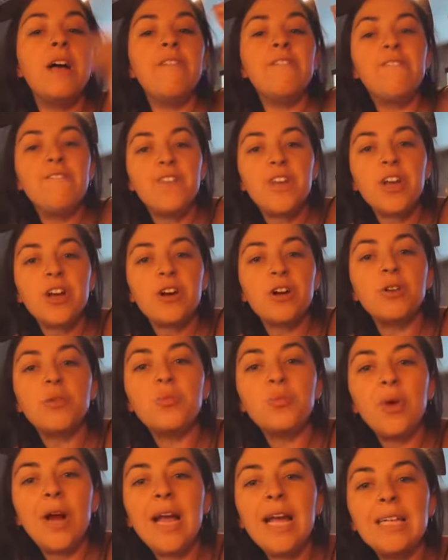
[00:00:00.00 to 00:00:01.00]

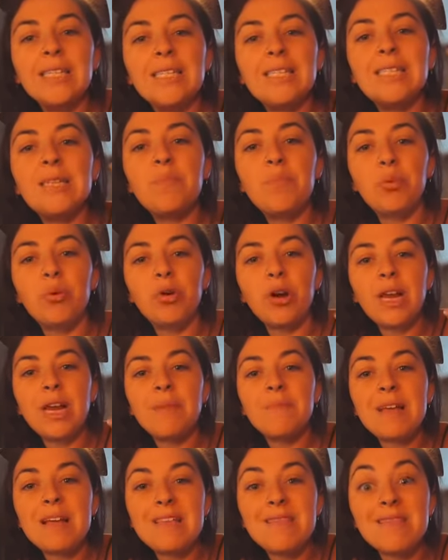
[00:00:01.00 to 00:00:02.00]
Fear reigns
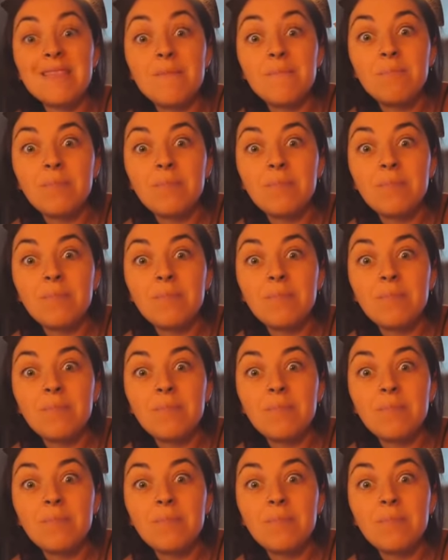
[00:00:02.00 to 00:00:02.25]
supreme in the